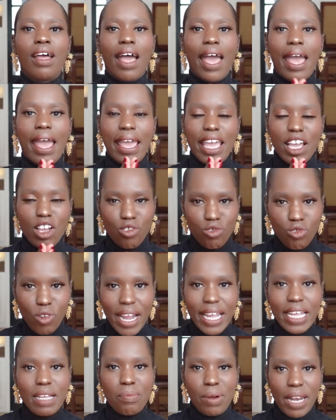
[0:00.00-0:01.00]
a
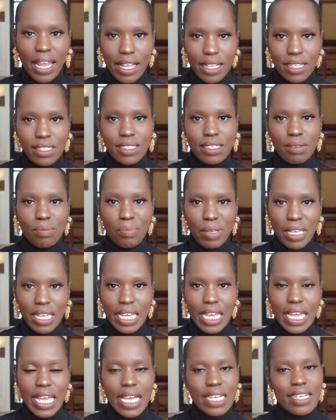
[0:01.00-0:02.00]
great place to be
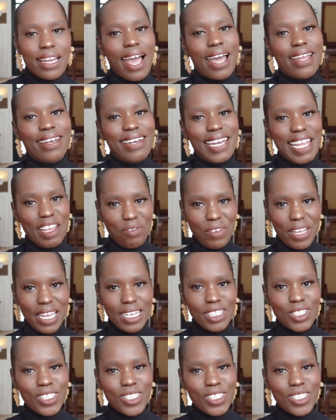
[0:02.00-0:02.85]
in and live in.